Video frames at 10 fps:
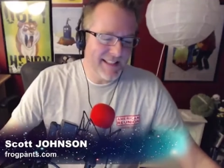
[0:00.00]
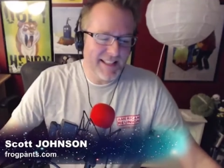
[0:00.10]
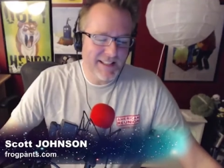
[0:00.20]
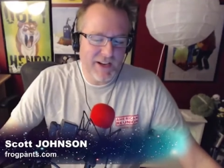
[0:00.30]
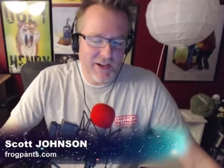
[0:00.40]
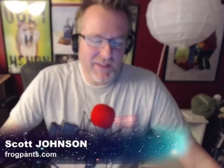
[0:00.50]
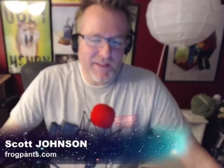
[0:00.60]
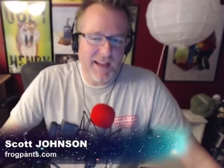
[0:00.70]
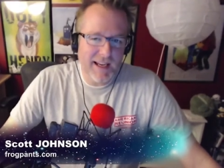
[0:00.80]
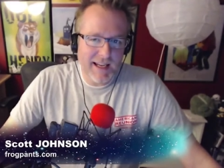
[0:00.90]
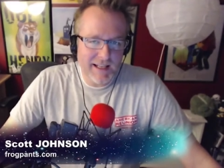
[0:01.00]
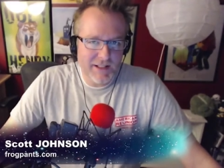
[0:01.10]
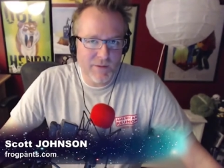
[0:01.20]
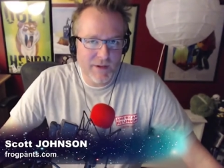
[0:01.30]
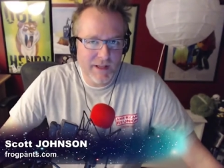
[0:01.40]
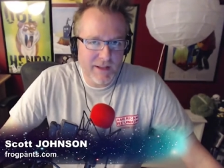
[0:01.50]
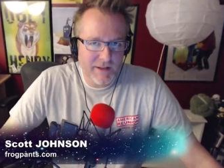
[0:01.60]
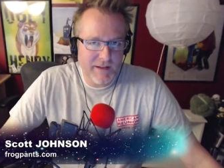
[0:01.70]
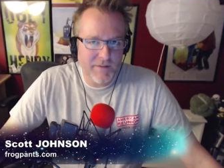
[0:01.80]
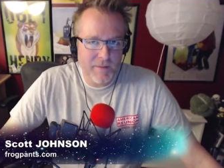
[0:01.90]
is a good thing, and it's a really good
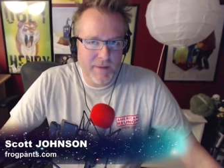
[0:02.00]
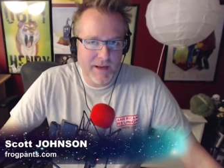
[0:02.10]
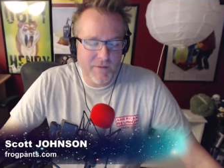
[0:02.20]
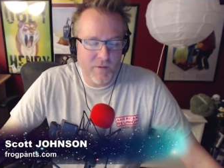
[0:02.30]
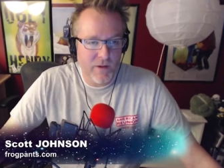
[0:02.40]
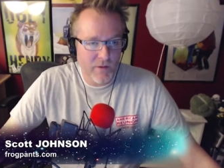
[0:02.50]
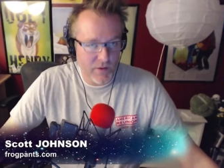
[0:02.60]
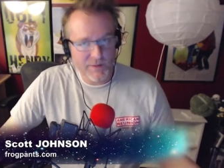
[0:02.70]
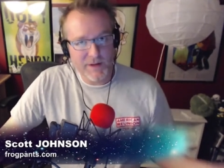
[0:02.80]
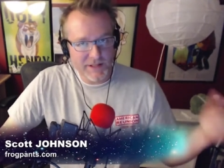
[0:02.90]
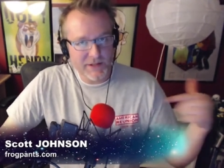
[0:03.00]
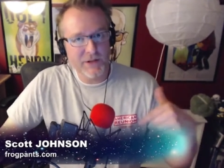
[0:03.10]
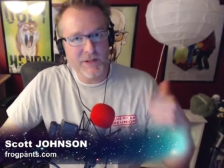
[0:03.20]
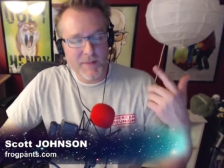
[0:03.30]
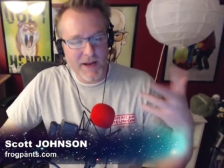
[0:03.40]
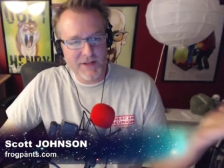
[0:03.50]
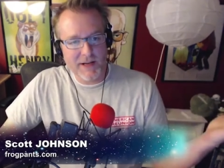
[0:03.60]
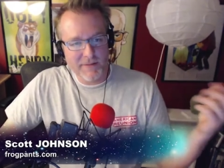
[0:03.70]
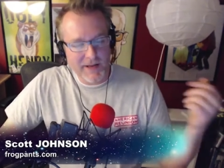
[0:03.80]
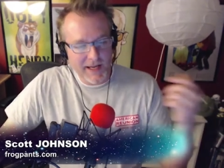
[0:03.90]
thing for me for those reasons you just mentioned. I have
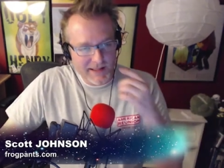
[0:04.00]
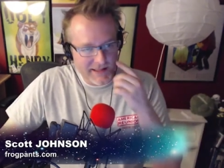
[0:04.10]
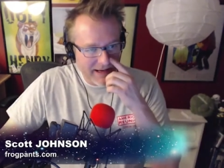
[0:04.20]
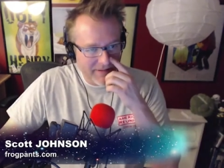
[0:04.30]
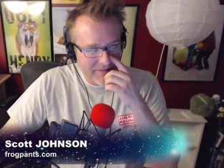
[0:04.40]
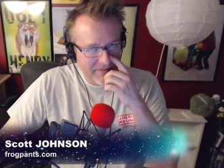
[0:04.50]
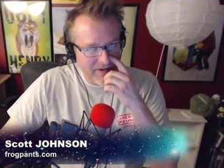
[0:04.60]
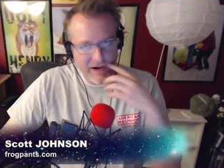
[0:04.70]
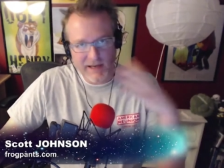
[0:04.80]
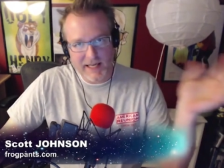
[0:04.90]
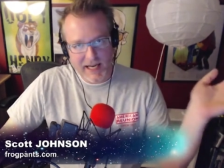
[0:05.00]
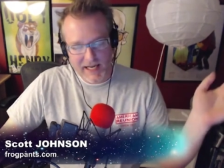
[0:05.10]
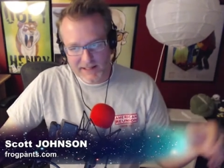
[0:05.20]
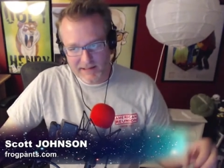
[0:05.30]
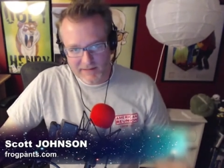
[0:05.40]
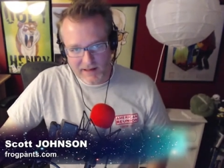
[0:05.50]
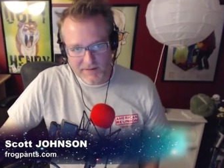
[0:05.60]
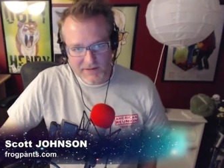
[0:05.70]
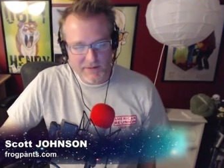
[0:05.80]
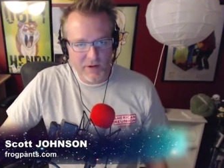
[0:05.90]
kids, and they have varying tastes, and I have
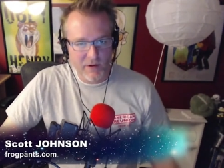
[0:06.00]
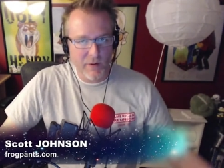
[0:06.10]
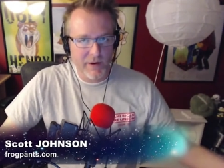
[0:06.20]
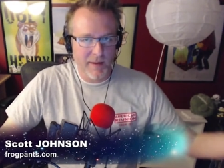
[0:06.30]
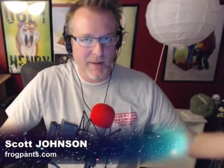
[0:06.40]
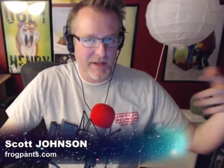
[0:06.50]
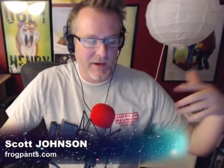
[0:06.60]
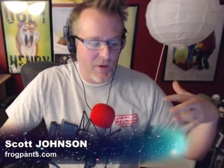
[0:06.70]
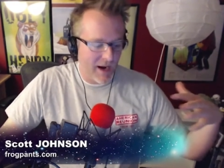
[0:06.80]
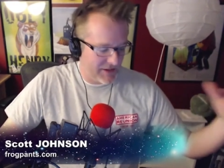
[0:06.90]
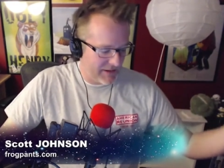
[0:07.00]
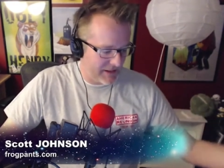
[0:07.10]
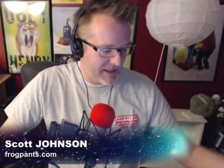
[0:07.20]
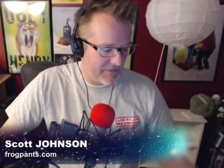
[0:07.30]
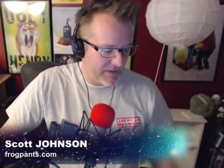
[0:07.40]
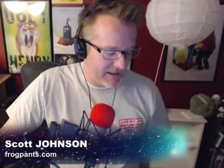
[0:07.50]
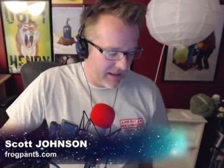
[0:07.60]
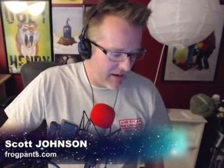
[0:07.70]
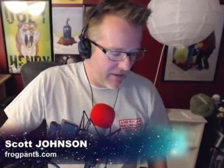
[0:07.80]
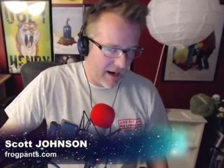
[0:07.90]
some that are growing up, and they're watching stuff that you
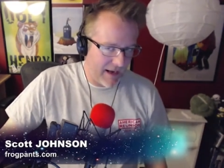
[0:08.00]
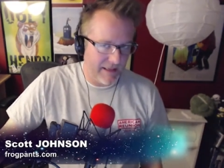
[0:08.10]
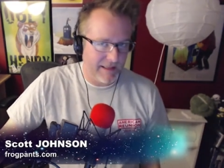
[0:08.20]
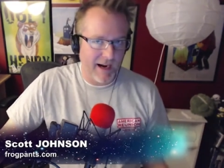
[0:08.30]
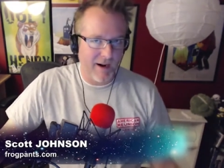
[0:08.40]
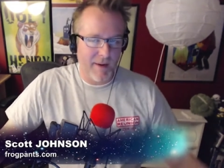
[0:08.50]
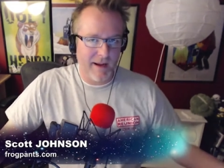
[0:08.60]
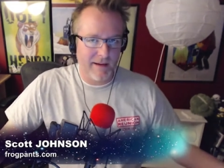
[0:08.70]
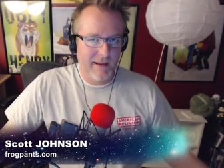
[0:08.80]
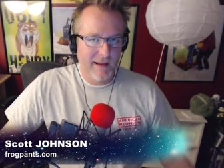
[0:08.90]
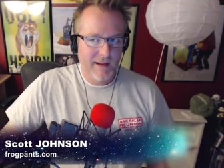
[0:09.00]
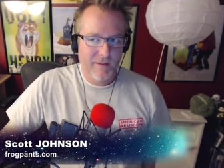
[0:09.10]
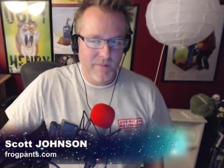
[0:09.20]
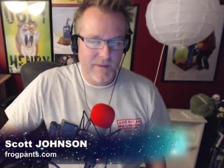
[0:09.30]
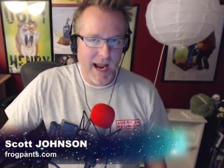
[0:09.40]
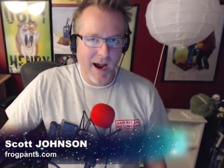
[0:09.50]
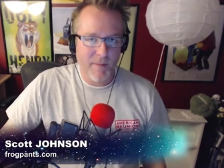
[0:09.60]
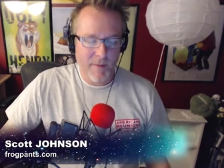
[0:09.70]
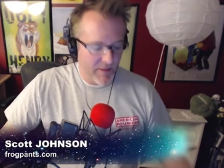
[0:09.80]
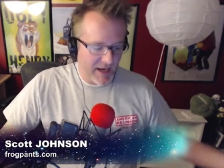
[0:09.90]
know I didn't care about now, but
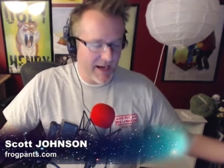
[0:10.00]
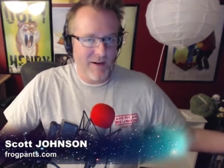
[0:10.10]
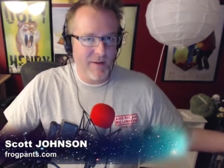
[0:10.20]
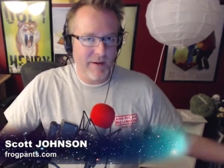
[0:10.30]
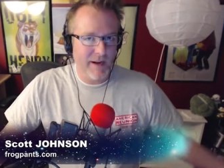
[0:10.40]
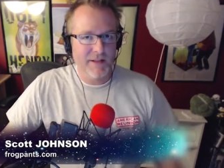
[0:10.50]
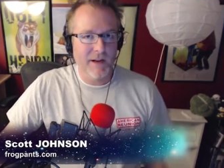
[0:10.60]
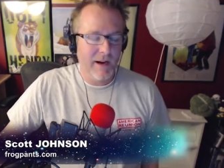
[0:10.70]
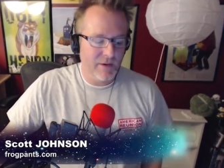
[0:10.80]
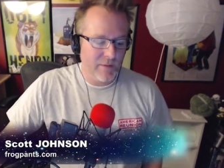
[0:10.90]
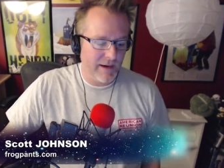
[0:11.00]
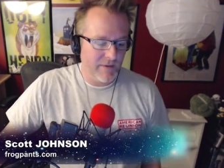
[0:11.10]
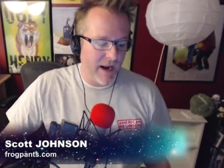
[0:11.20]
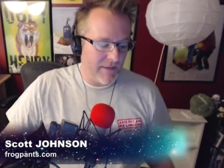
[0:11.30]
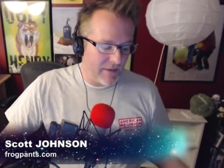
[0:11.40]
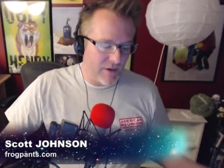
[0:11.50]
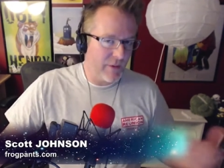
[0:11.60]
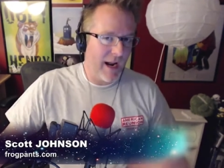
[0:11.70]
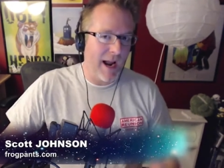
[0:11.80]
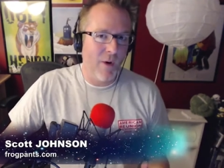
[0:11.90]
maybe I cared about when I was their age or whatever. And then there's
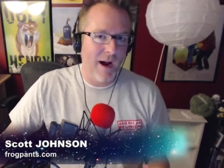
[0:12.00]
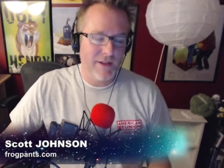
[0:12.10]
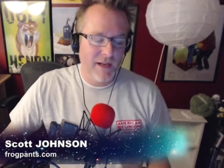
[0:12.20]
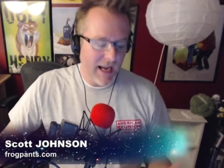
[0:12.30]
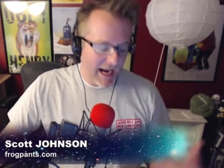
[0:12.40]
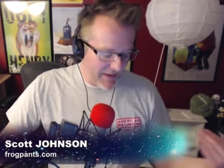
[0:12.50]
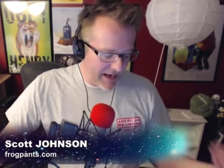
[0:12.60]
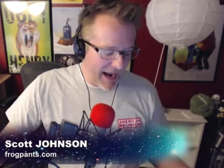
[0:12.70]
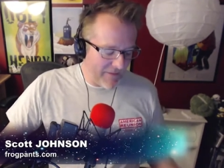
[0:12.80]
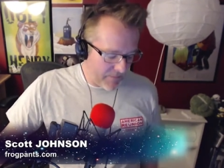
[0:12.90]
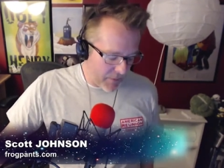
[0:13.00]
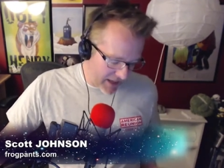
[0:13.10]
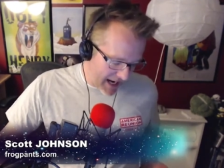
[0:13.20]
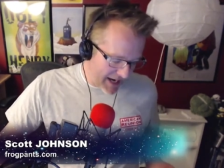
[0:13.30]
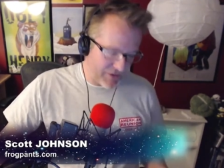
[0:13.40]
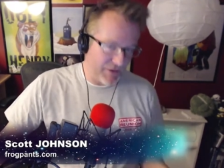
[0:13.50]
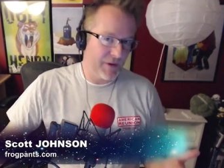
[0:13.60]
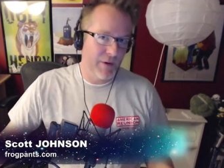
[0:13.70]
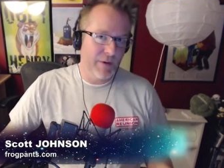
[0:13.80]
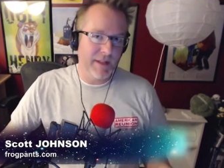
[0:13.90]
what I watch, and then I've put an extra
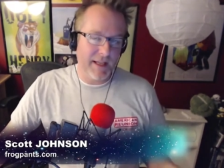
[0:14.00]
screw in